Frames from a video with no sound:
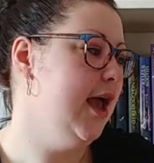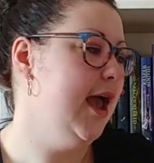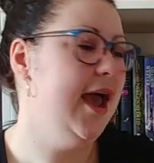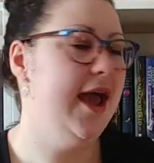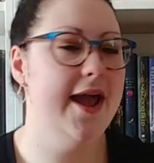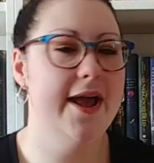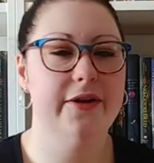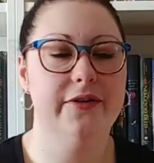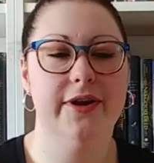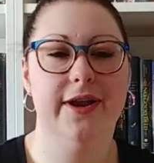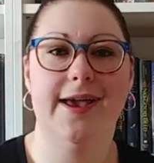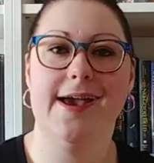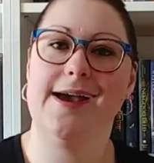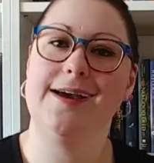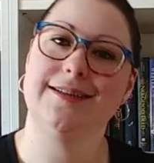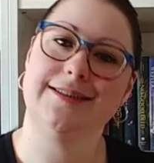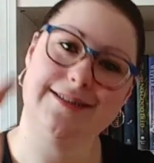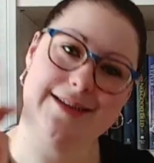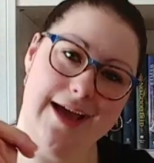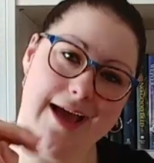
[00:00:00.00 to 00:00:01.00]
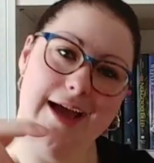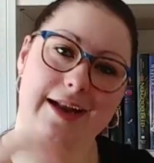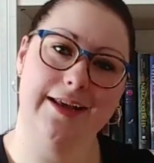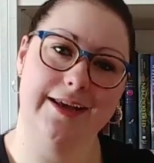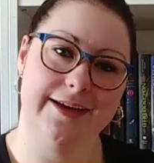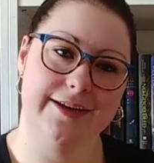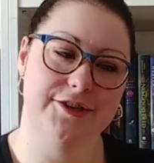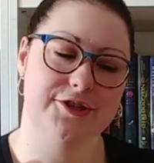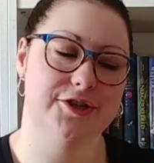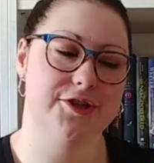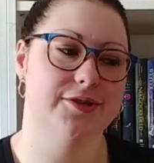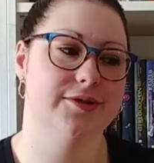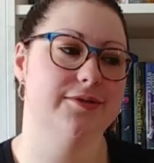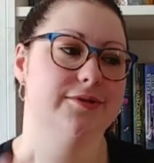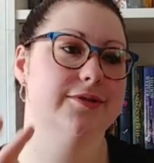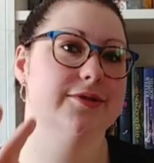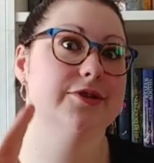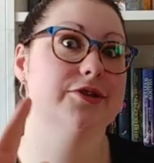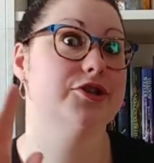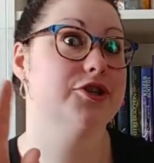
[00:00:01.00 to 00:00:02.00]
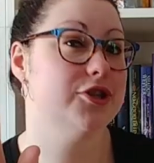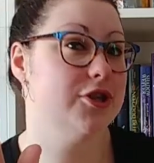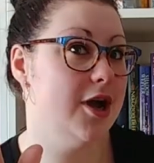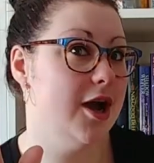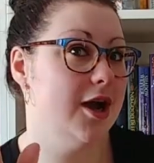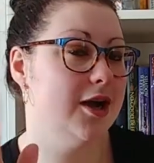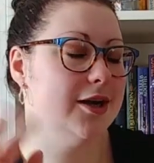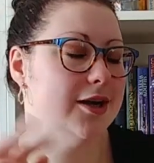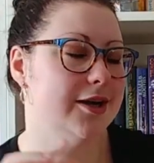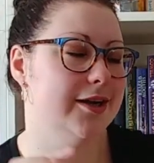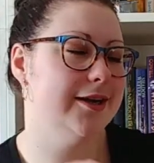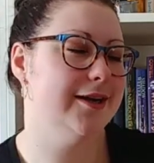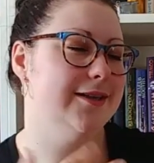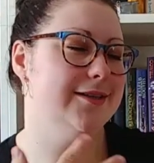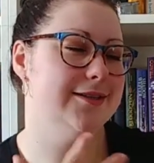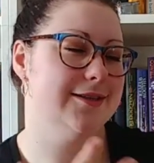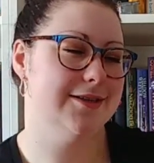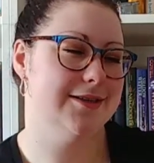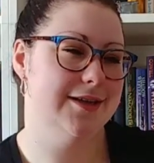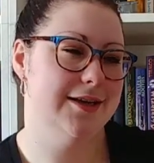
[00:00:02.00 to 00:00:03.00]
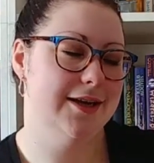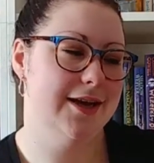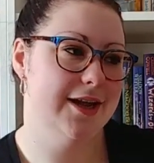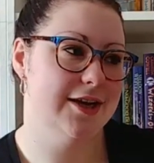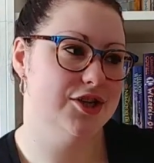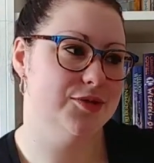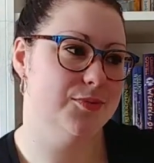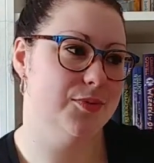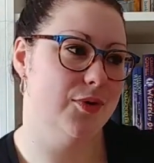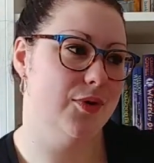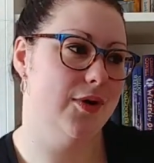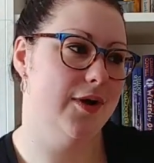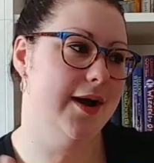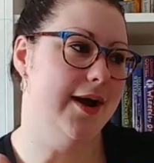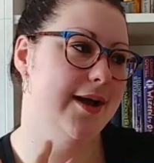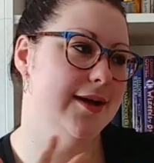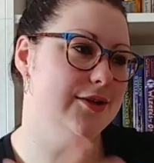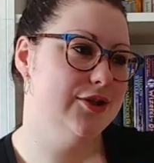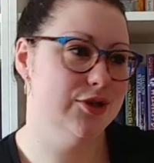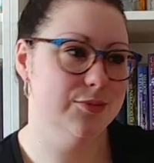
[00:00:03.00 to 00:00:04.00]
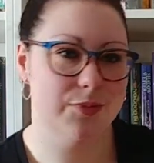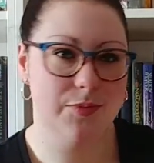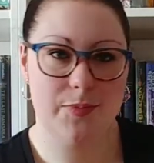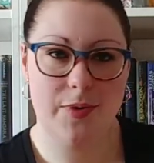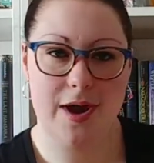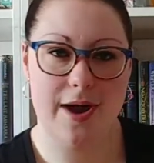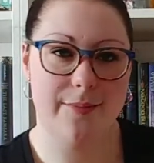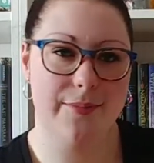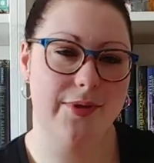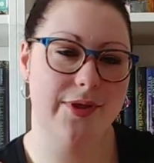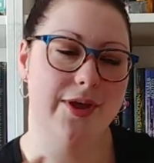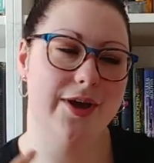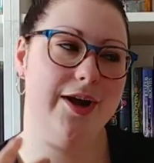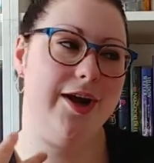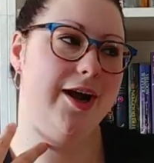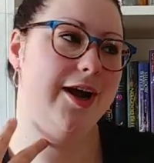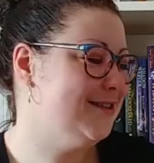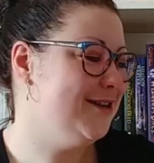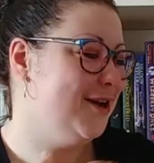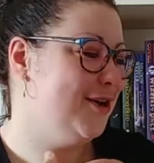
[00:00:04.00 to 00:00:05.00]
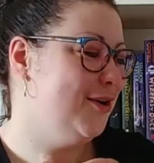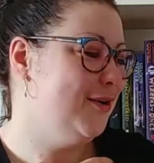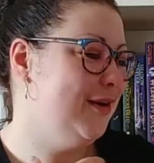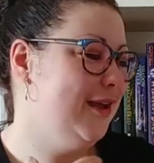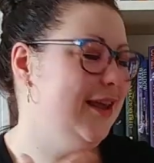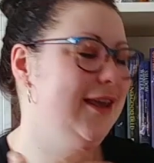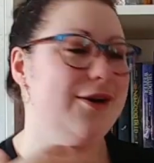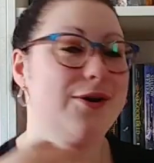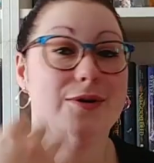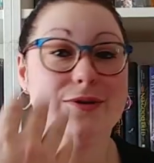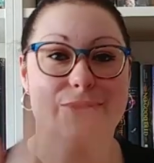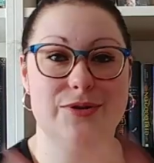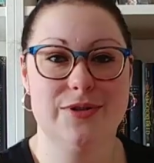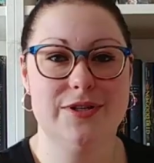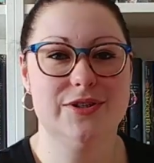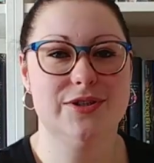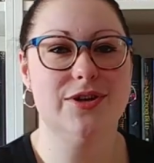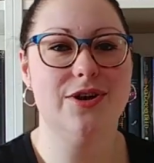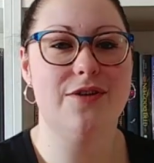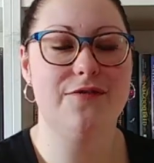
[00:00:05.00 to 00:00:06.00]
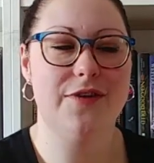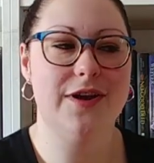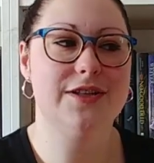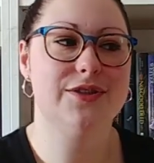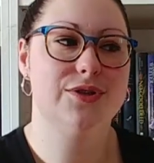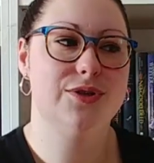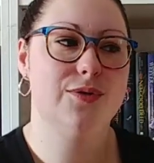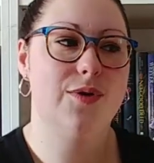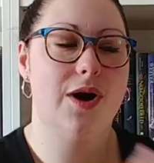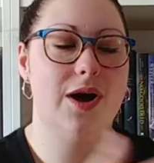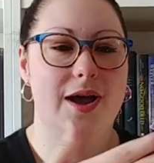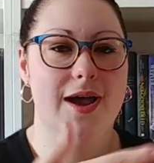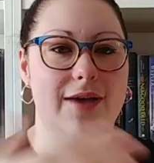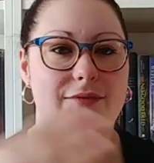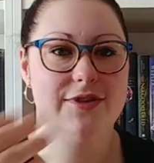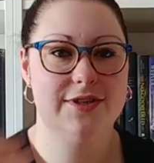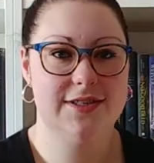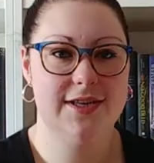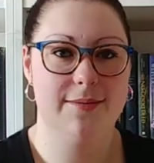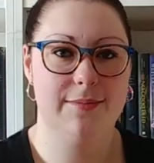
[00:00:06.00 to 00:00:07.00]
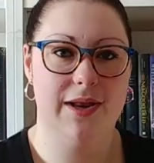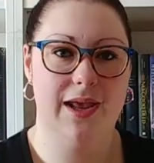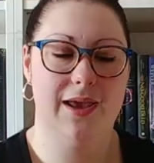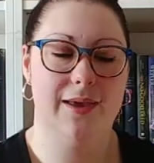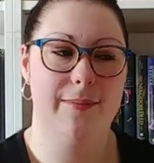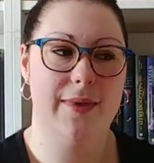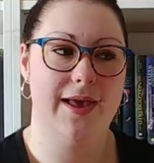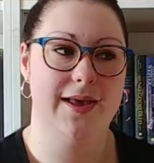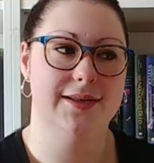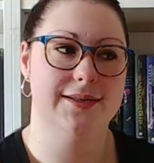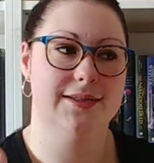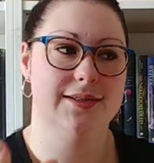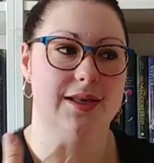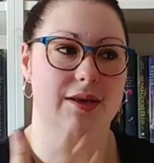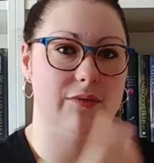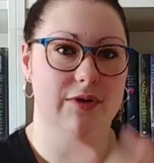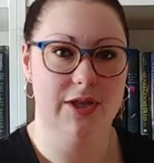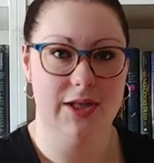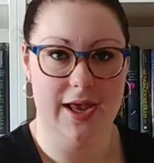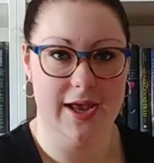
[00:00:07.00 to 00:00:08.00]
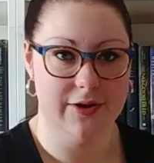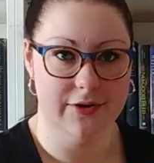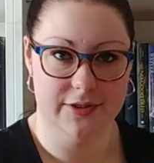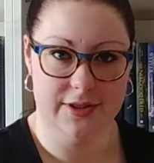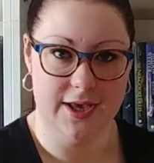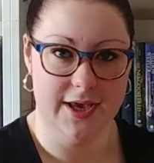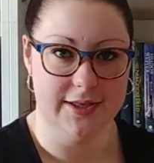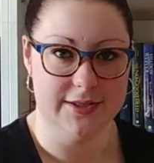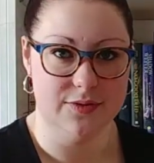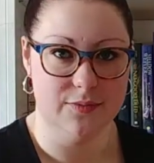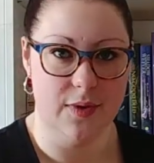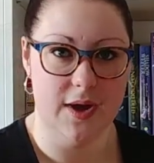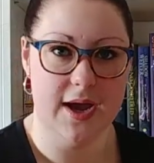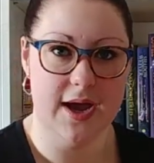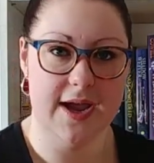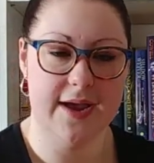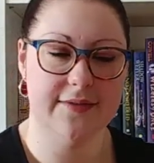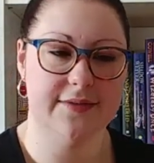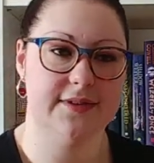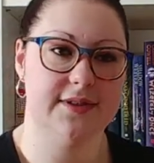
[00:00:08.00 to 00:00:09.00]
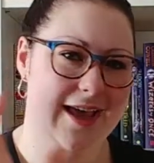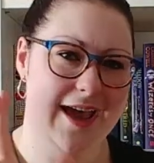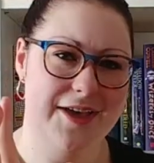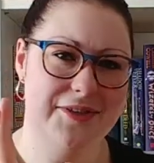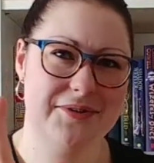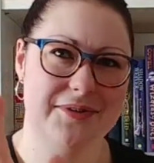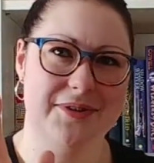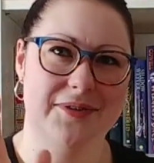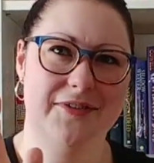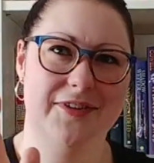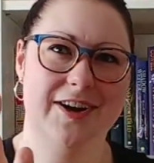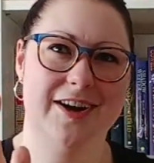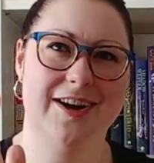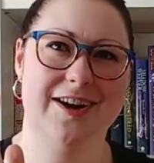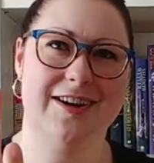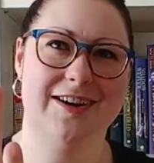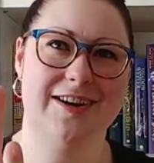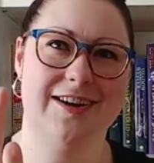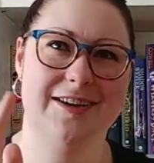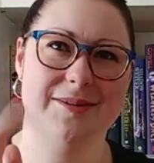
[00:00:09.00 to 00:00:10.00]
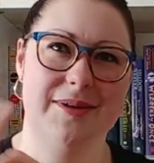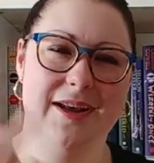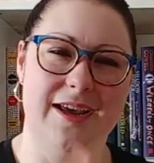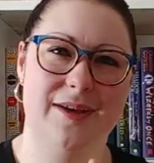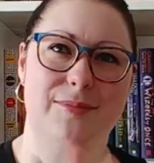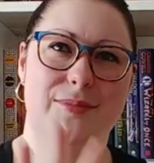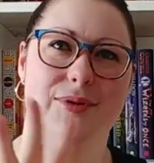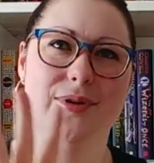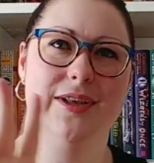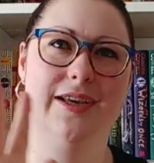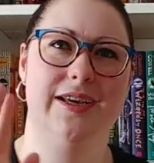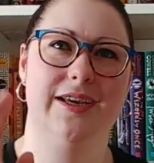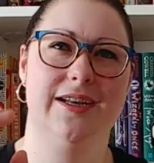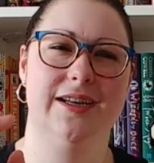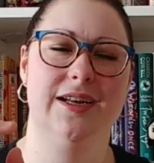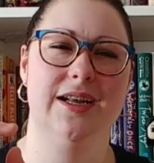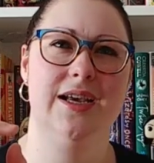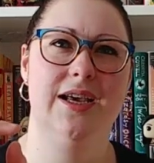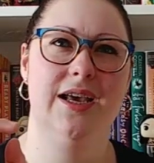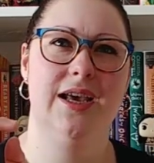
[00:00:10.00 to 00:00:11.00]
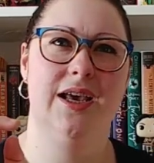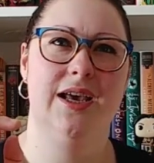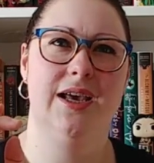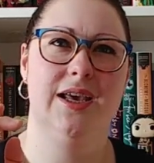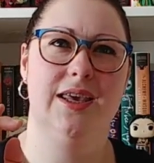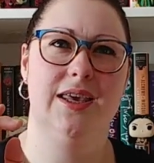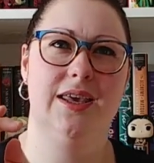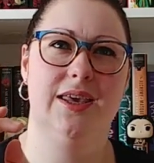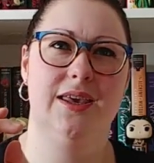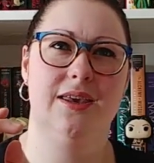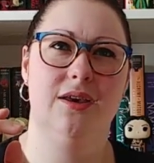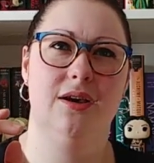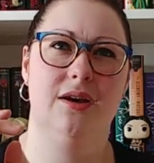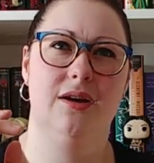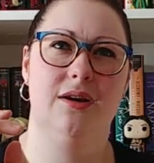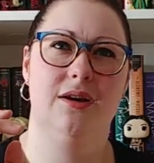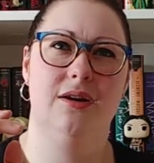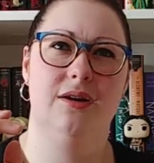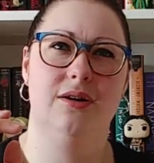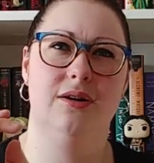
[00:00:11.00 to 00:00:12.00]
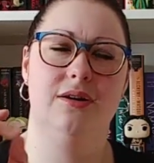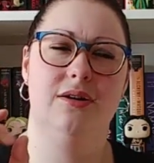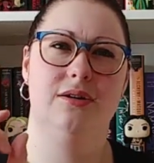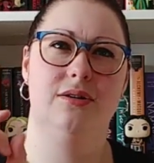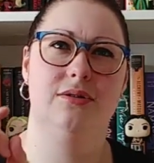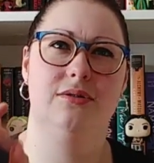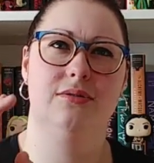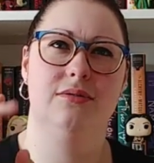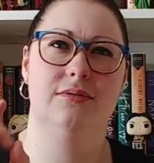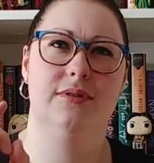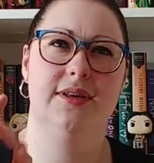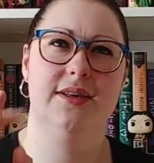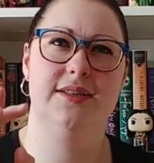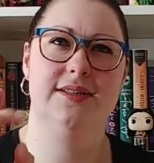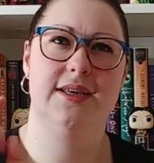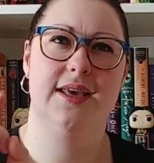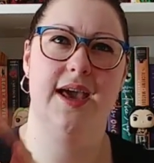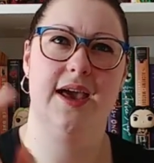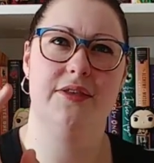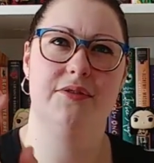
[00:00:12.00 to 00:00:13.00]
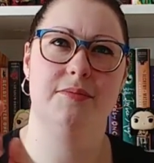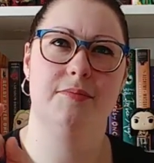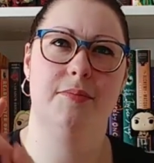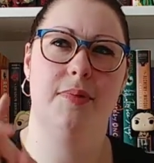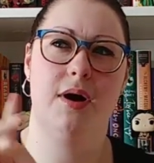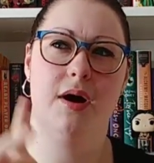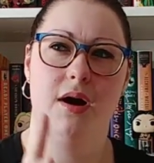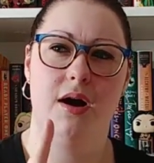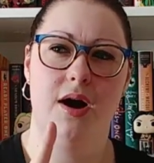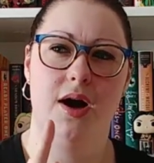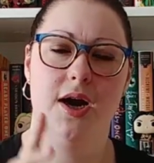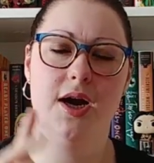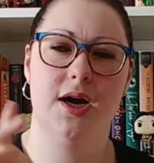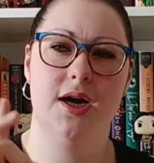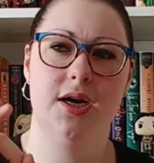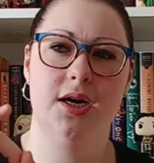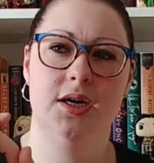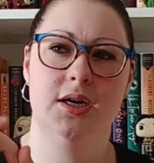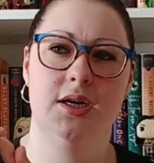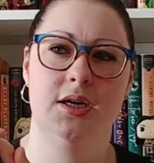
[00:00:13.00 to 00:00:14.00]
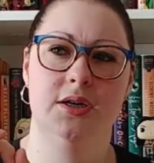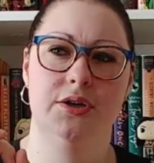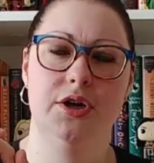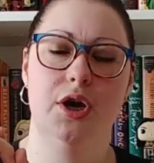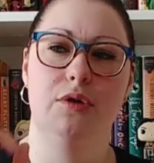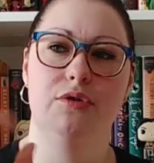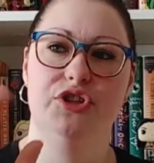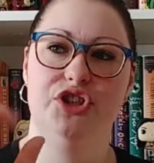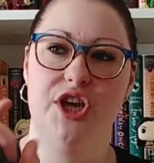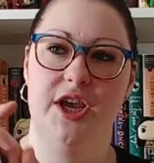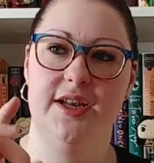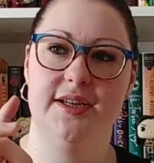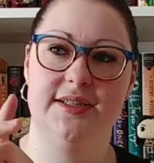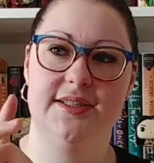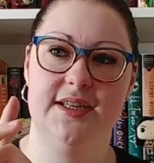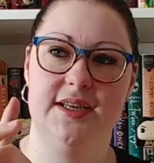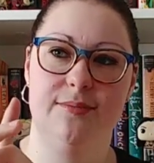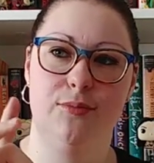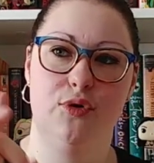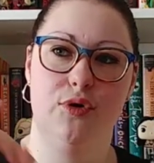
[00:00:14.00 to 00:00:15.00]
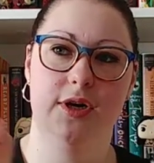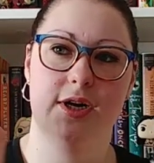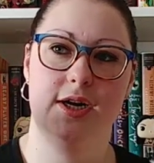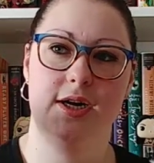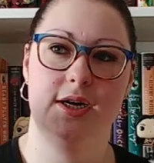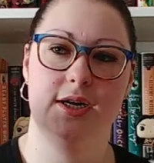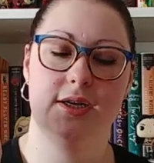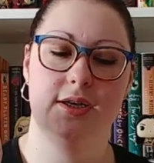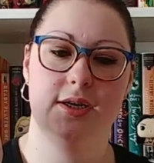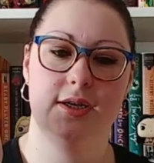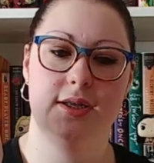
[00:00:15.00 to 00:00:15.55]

Henry has daddy issues. Shocker. He's a teenage boy, super popular. So he goes through these girlfriends who all have the same name as the real Henry VIII's wives. Catherine of Aragon, Anne Boleyn, oh, is it Catherine Parr? No, Jane Seymour,